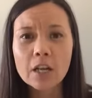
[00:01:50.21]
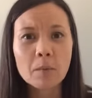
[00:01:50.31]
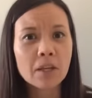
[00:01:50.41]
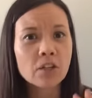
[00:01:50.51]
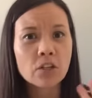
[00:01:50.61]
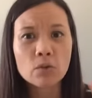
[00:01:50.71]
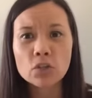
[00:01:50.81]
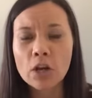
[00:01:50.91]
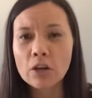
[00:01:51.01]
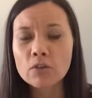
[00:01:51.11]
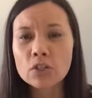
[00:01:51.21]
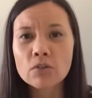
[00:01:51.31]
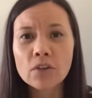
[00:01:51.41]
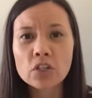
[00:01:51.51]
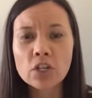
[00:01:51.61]
I mean, shout out to you
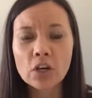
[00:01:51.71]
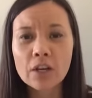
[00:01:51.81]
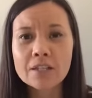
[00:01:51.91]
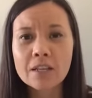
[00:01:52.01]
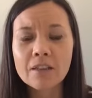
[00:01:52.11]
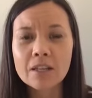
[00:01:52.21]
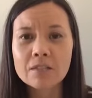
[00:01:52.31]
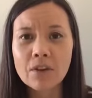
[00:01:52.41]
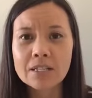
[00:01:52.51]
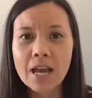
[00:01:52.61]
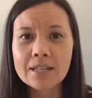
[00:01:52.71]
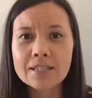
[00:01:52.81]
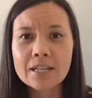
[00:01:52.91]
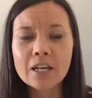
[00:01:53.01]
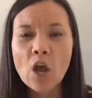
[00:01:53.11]
vegetarians. I think it's
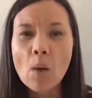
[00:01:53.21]
fantastic.